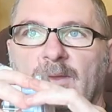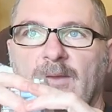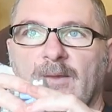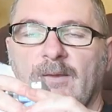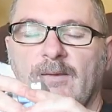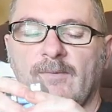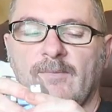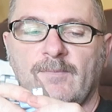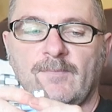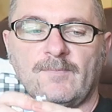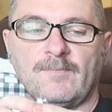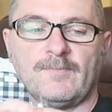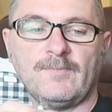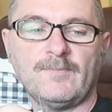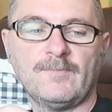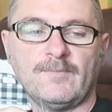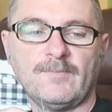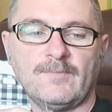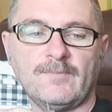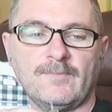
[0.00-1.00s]

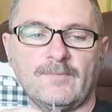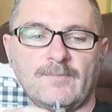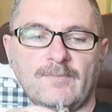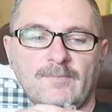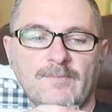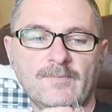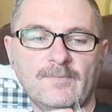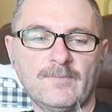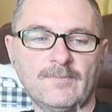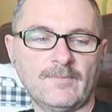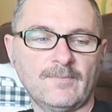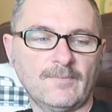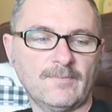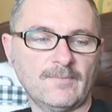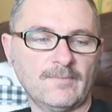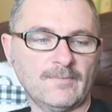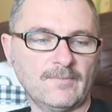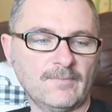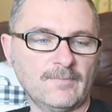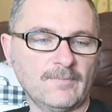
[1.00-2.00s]

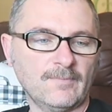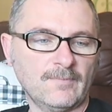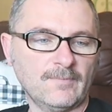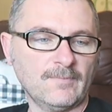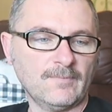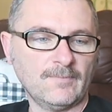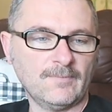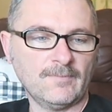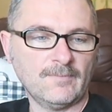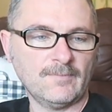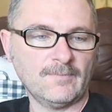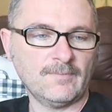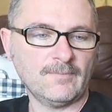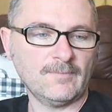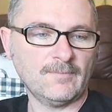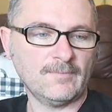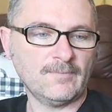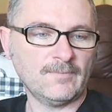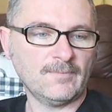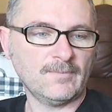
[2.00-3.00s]

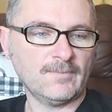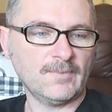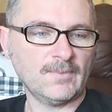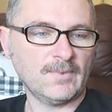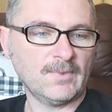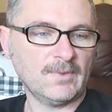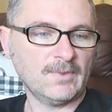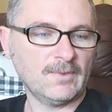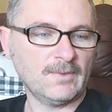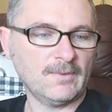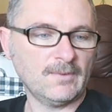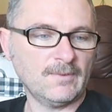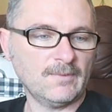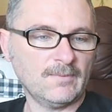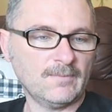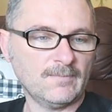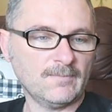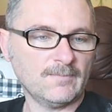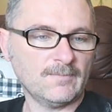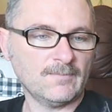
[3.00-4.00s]

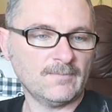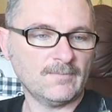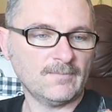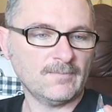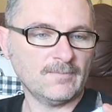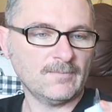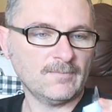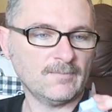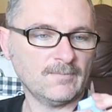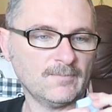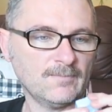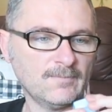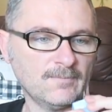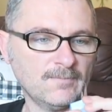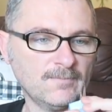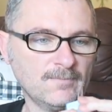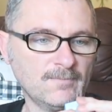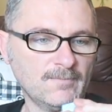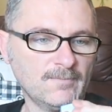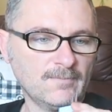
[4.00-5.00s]

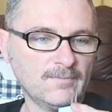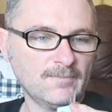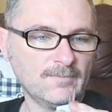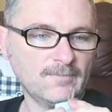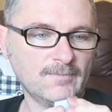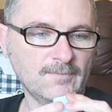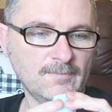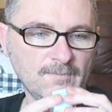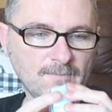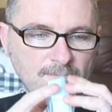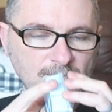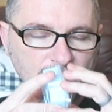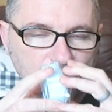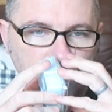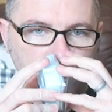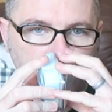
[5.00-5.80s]
This person isn't speaking.